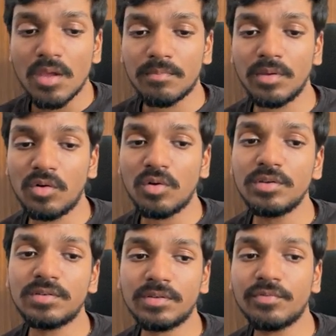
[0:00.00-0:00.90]

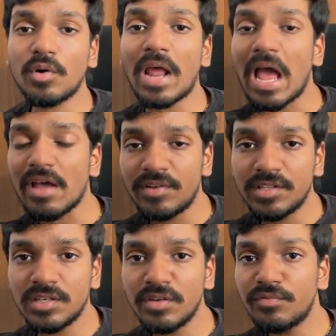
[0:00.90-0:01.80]
because for
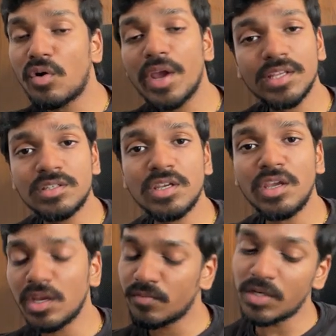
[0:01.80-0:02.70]
averaging for hedging
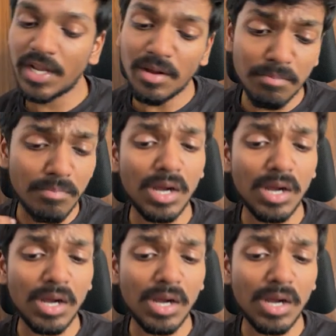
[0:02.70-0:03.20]
it will take